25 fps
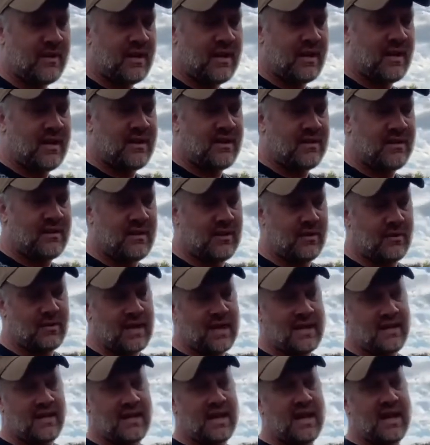And a
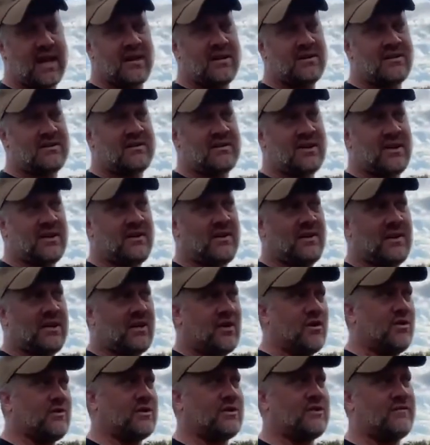lot of guys think you need
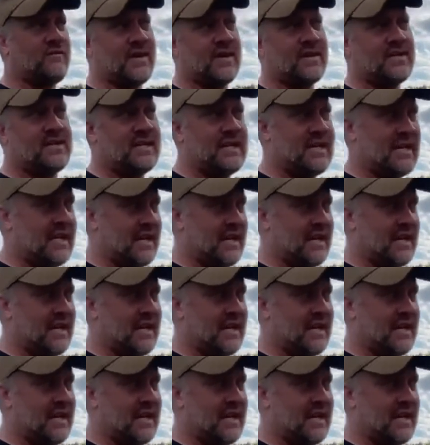all this fancy